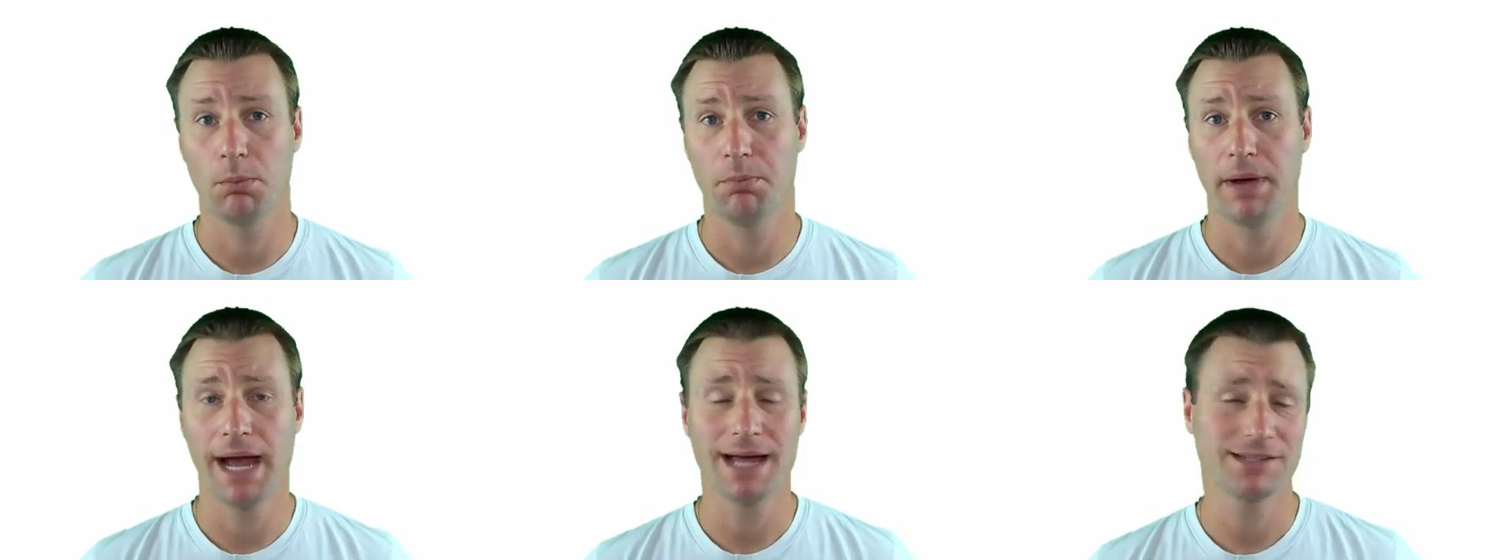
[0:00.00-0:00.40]

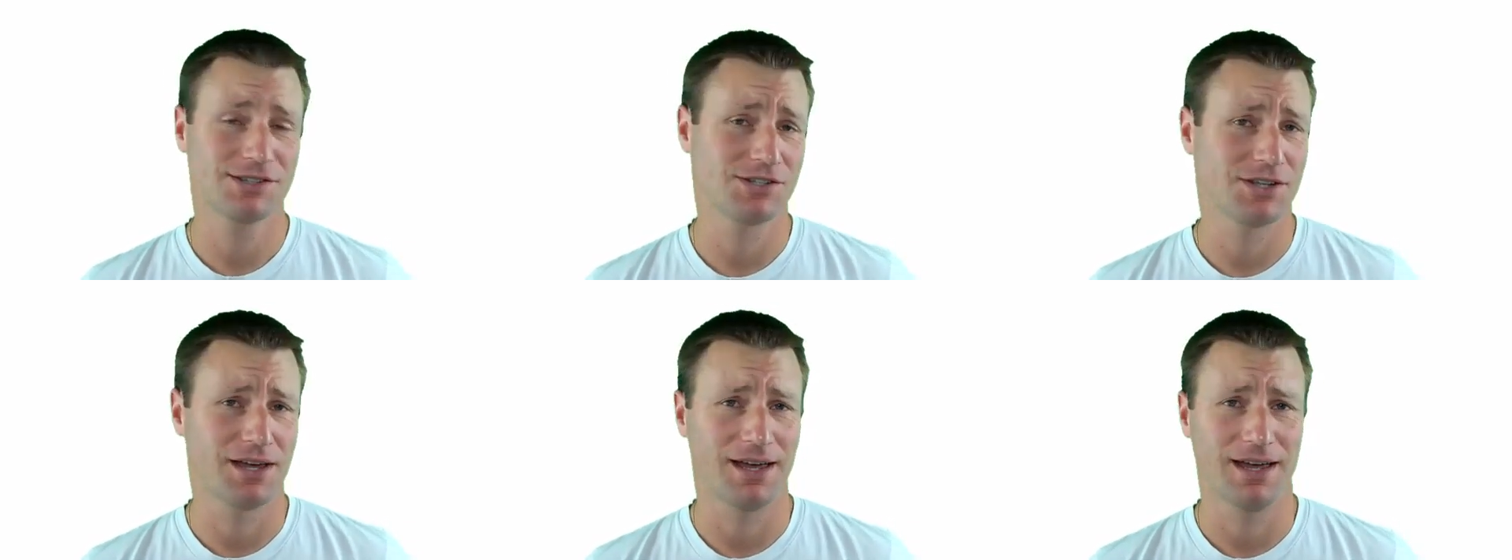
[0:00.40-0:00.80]
bat
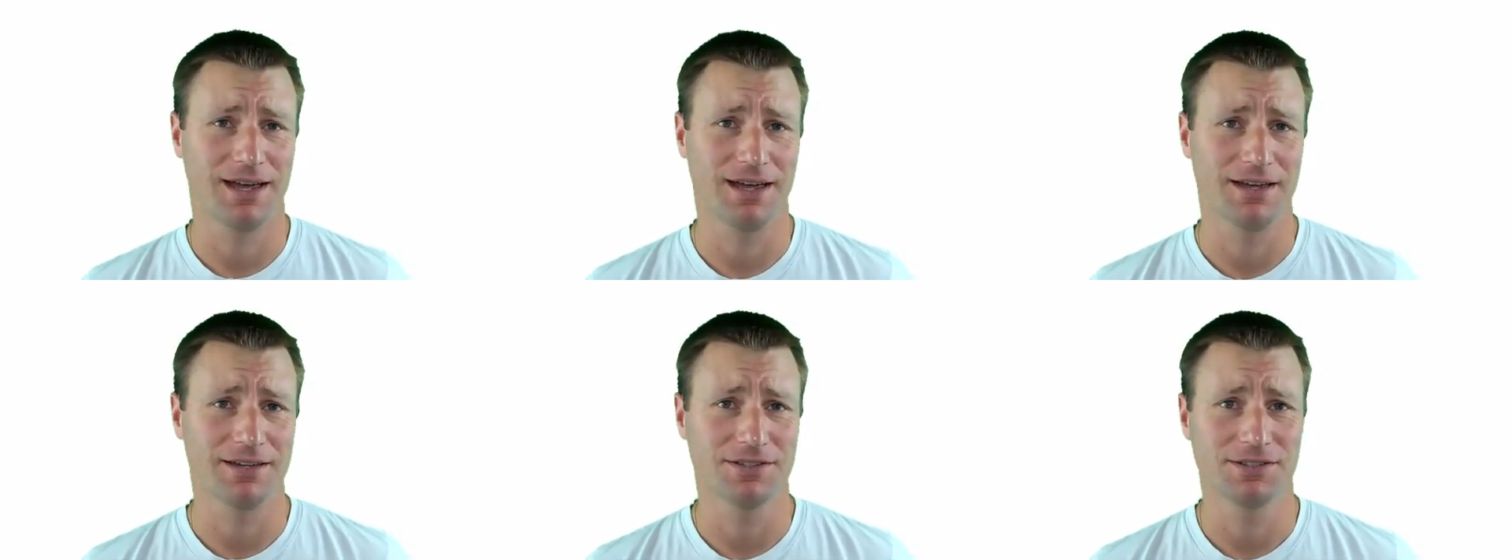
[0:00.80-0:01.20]

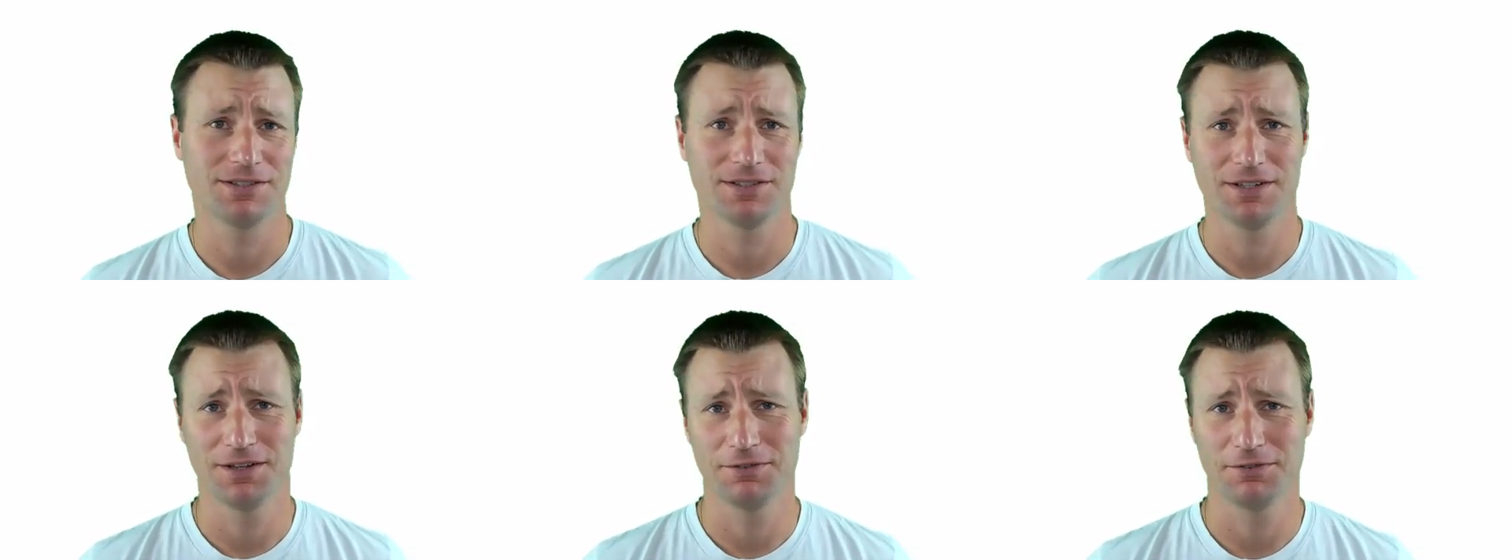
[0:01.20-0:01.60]
size
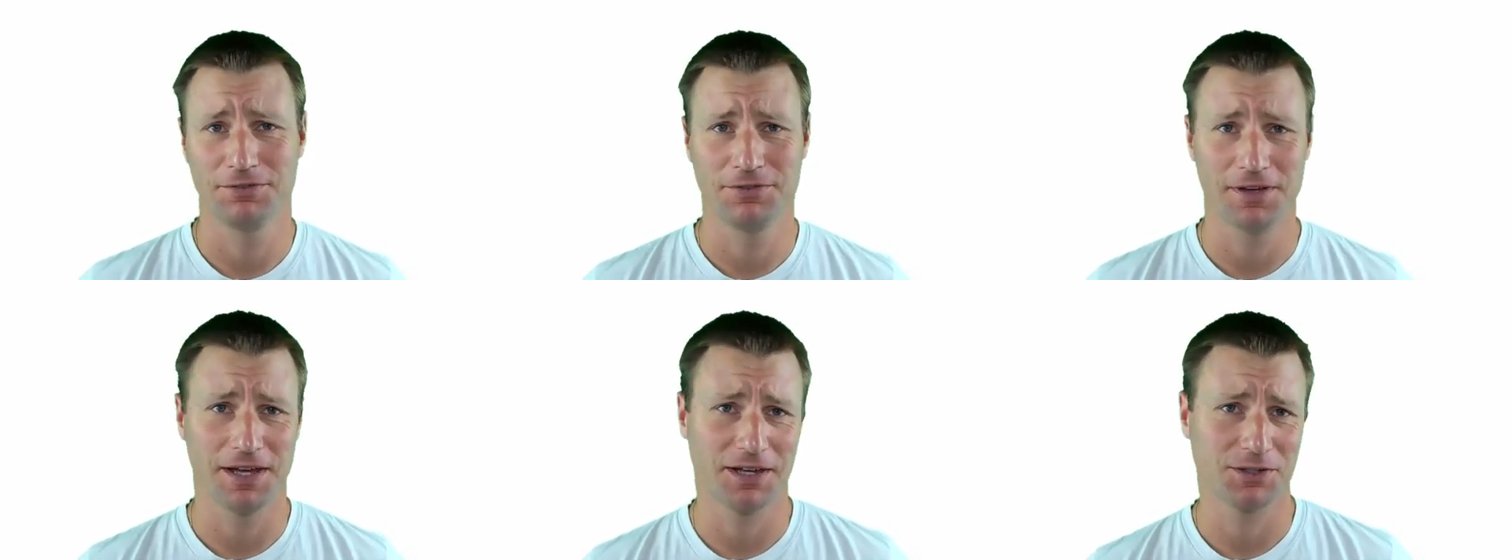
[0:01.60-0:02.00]

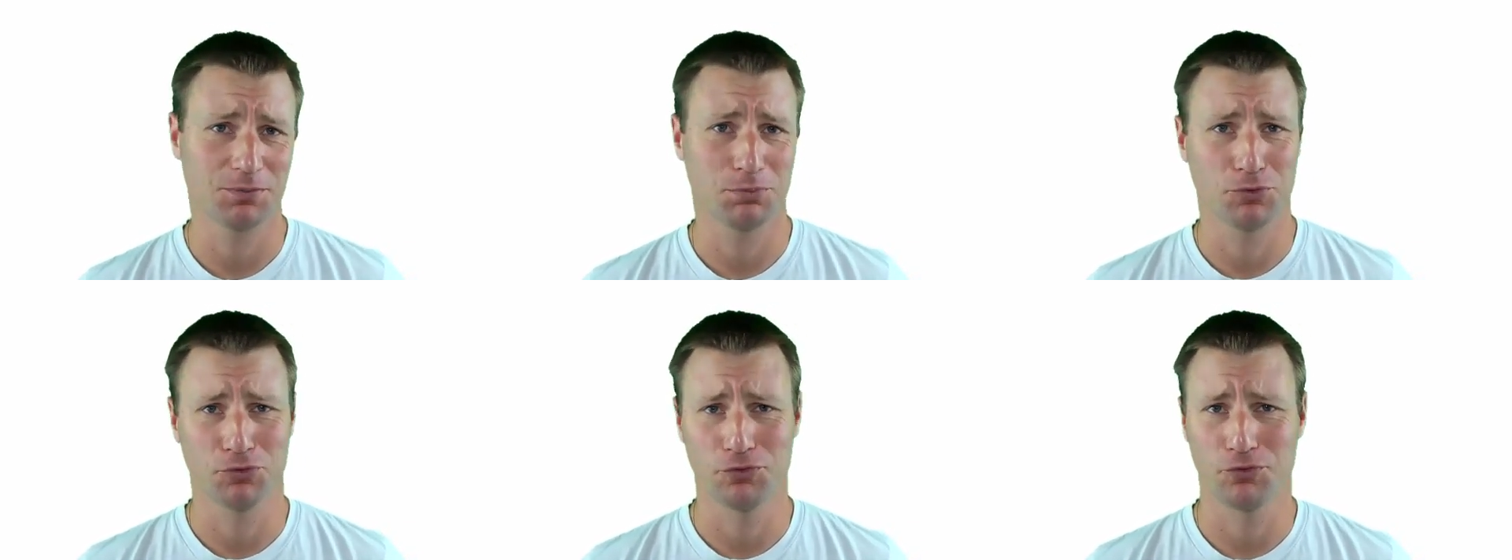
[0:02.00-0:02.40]
affects
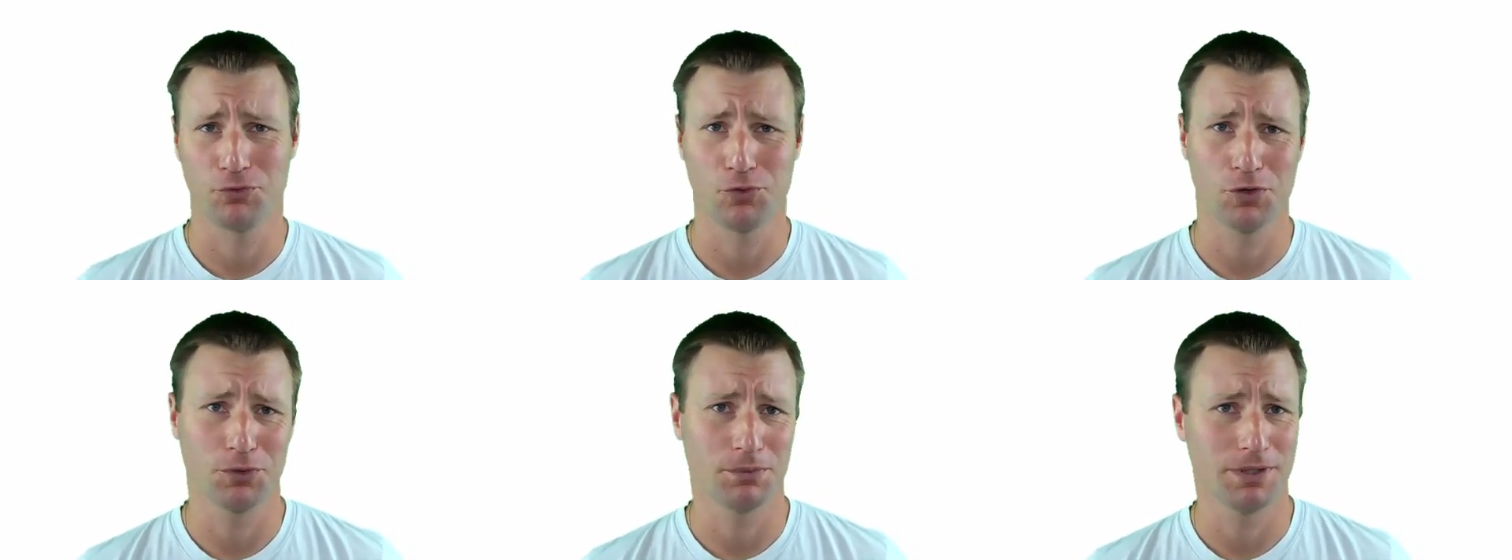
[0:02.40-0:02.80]

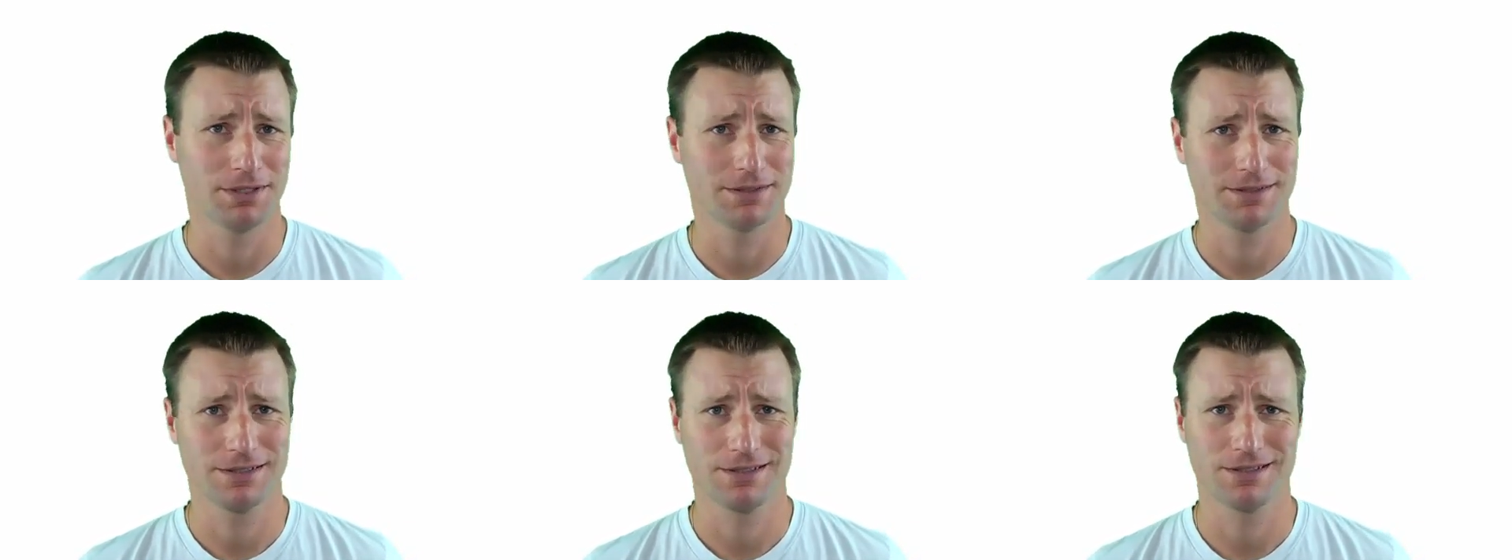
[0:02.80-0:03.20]

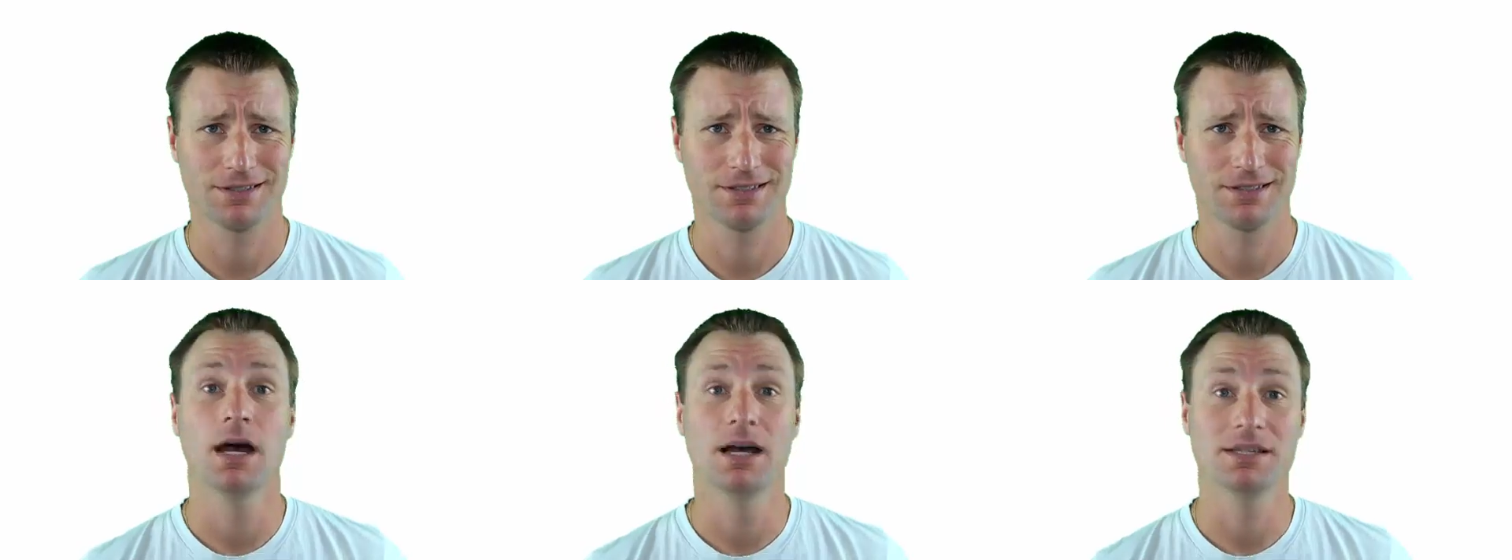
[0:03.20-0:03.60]
performance.
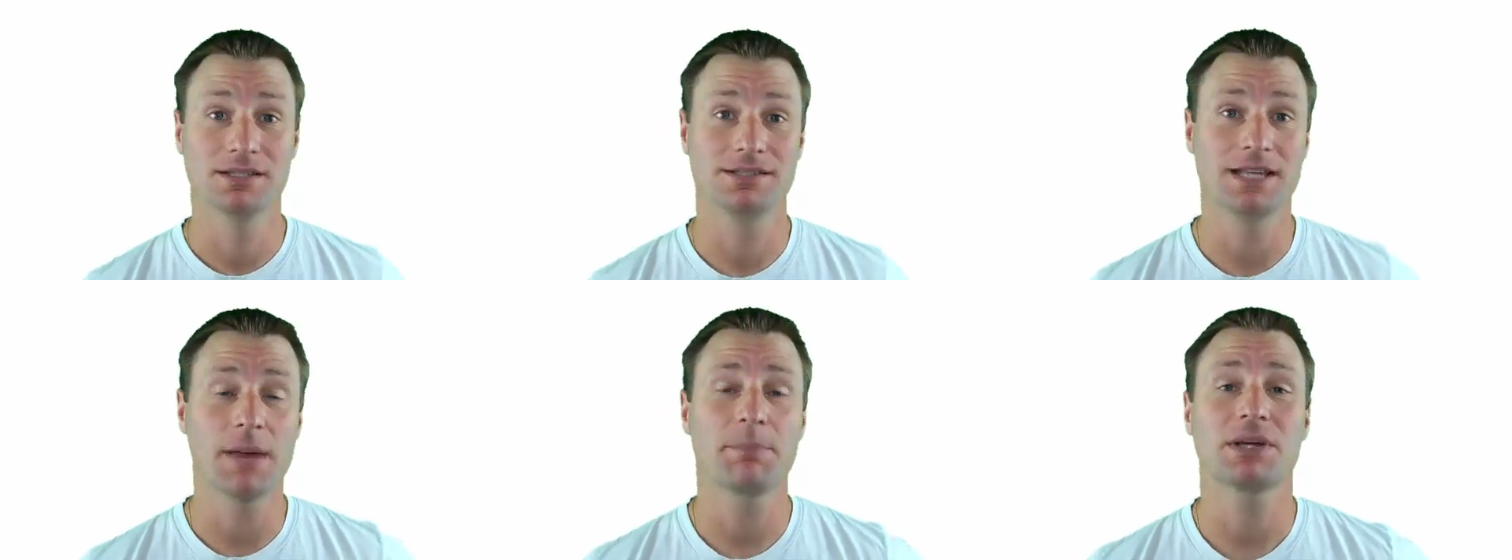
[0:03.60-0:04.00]
A
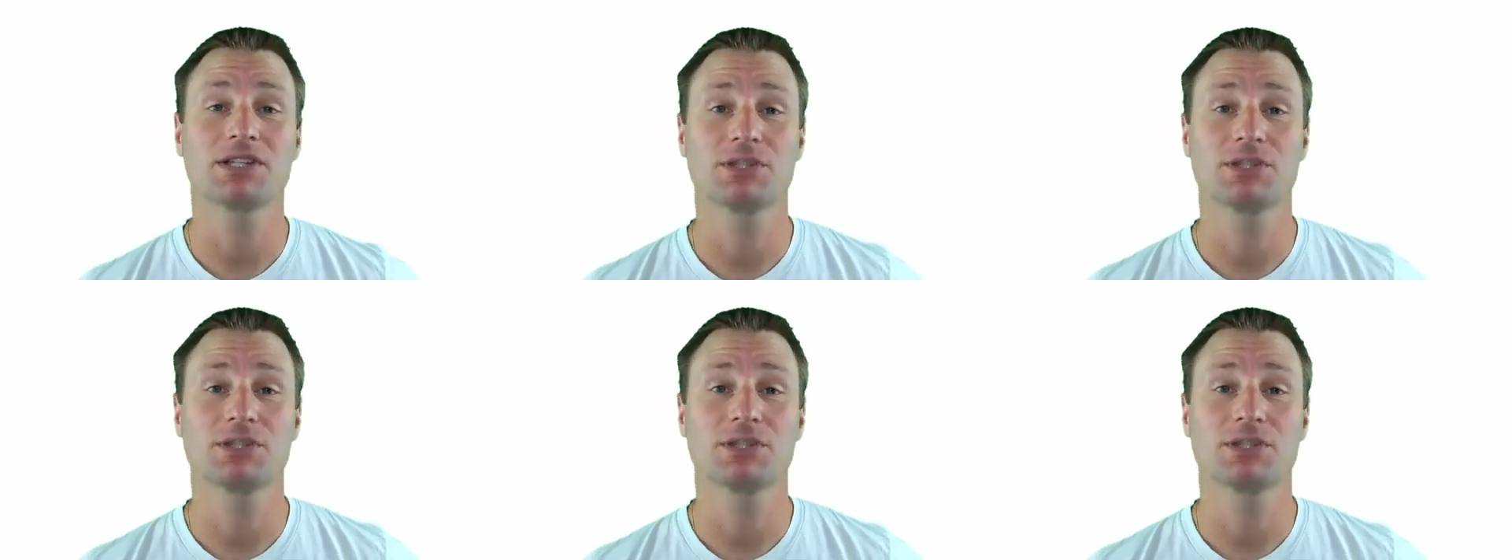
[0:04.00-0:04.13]
Zepp